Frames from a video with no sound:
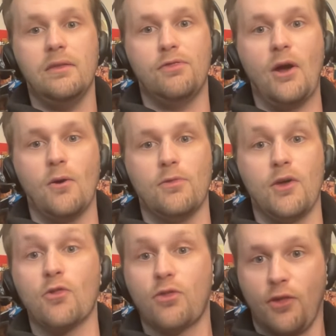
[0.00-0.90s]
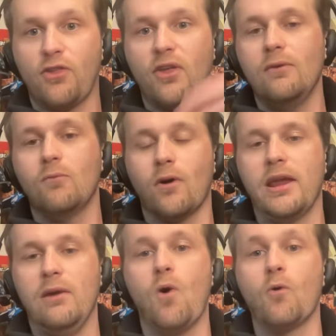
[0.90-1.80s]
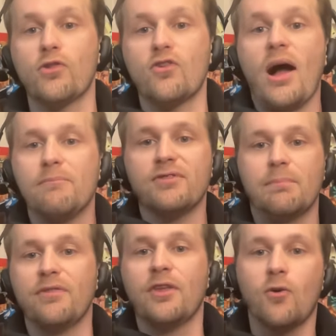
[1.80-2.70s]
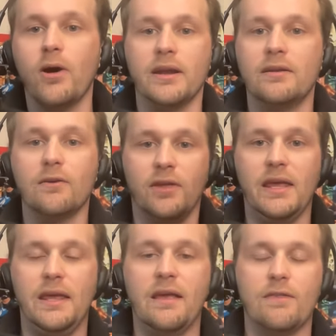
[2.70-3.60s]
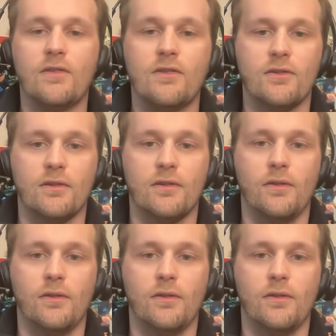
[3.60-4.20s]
there, there's the scene where he won't stop flipping the coin until he gets